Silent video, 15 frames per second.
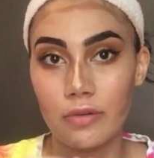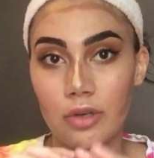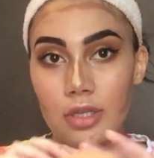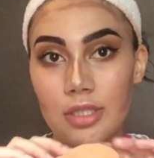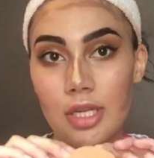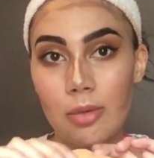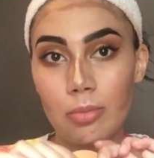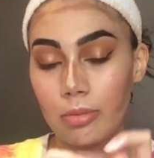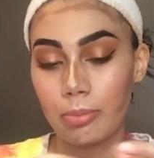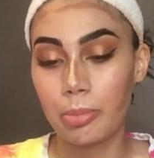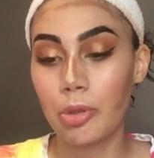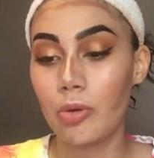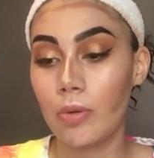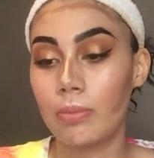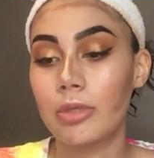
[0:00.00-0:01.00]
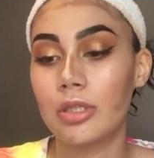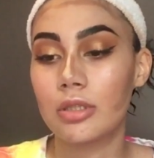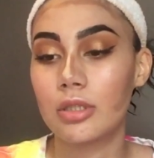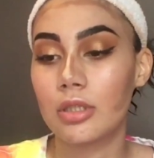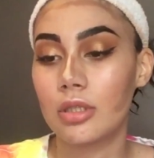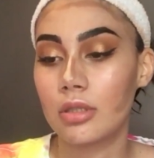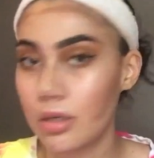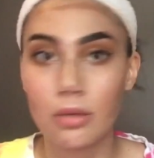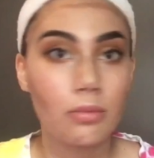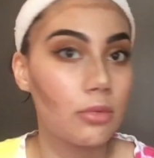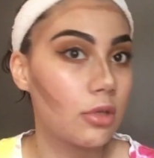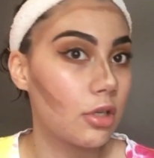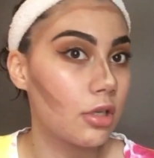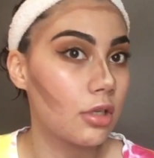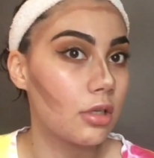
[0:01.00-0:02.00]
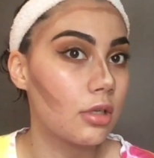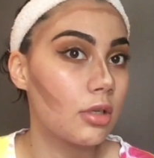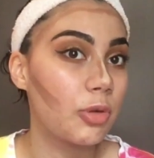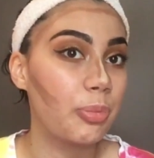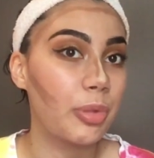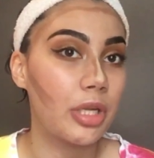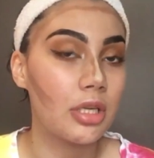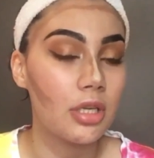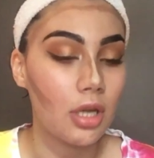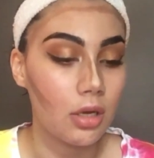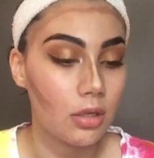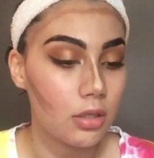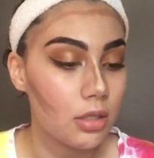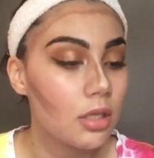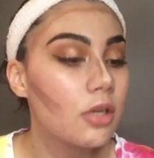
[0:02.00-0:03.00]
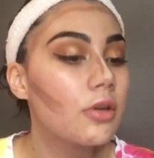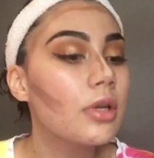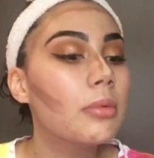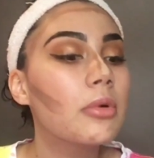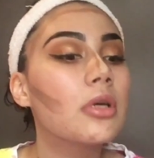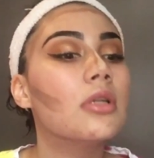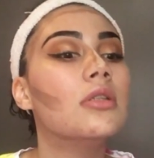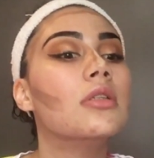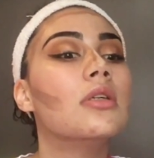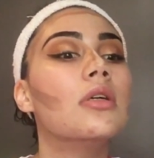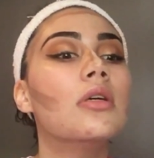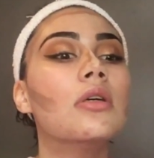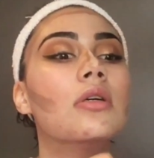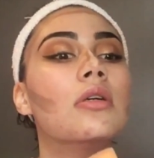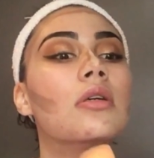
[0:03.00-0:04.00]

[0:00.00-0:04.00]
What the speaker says: I've got a damp beauty blender. I'm gonna blend out the cream contour.